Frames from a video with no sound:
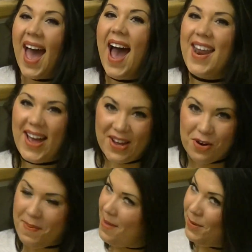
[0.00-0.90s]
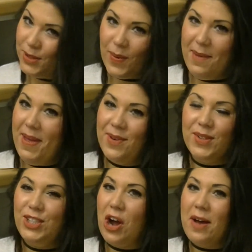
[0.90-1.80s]
and I call people Sweet Pea all
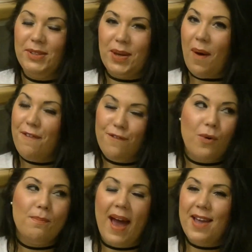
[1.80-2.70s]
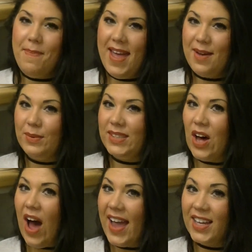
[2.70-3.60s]
the time, so I thought maybe it was
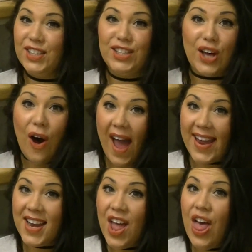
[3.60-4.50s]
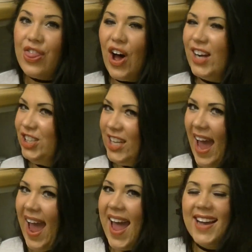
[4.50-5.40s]
like a sign that I should
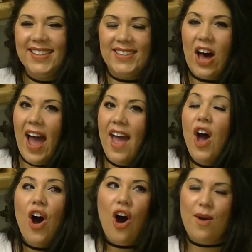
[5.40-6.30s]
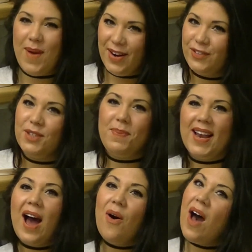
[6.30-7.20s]
get it, because I will often be
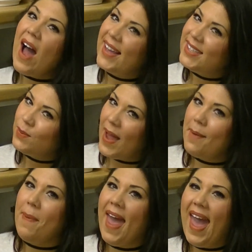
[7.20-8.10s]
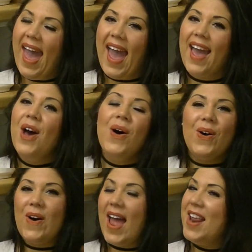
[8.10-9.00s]
like, oh hi Sweet Pea,
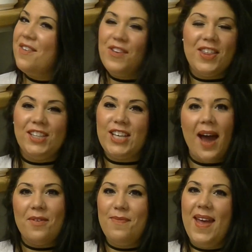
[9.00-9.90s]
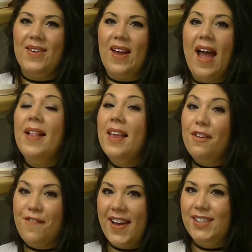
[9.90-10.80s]
or any of you that chat with me on like
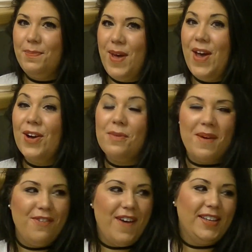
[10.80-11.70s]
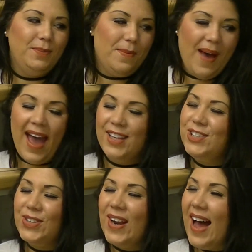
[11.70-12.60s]
Facebook, on my Facebook
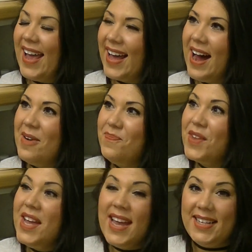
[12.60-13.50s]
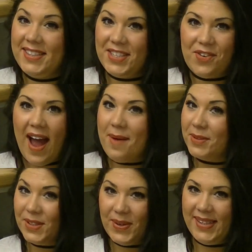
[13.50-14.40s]
page, or like
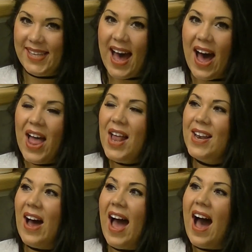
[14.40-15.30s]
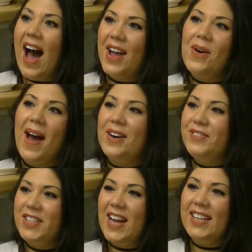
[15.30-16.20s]
Instagram or Twitter, like I quite
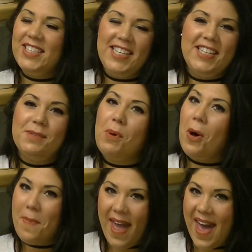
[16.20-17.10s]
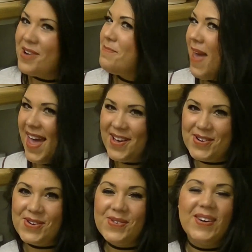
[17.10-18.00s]
often like to use Poppy or
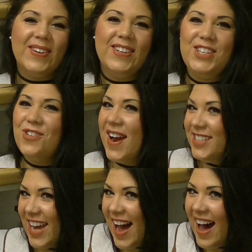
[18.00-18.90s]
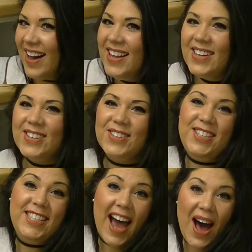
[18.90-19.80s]
Pickle or Treasure or
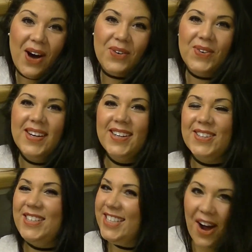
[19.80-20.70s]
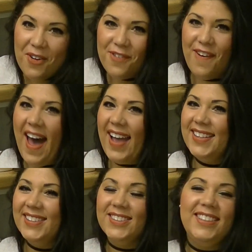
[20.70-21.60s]
Dull or
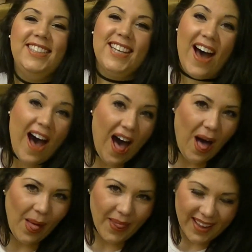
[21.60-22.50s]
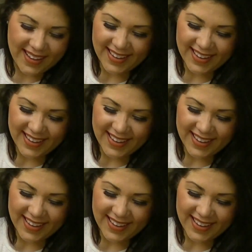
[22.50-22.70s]
Dullface or Dull.